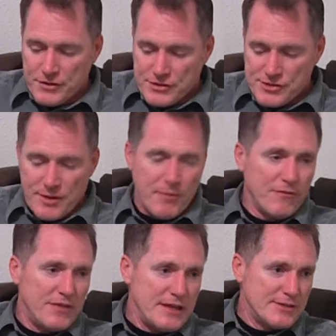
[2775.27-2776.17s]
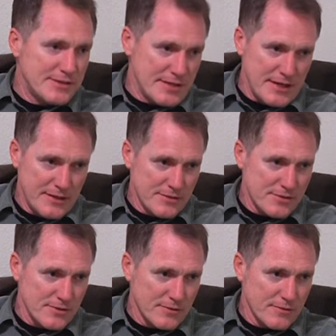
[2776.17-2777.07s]
some of these
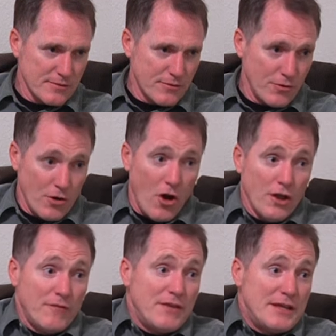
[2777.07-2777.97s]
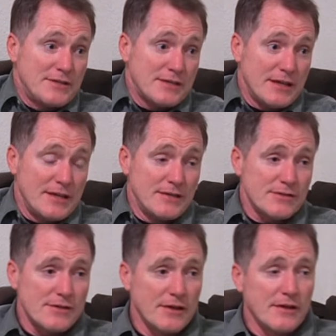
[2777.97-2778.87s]
things or all of these
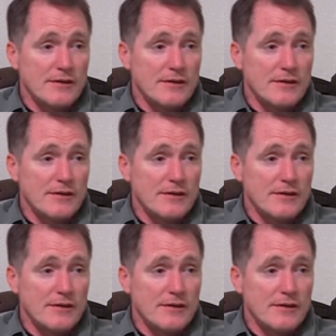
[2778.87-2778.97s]
things?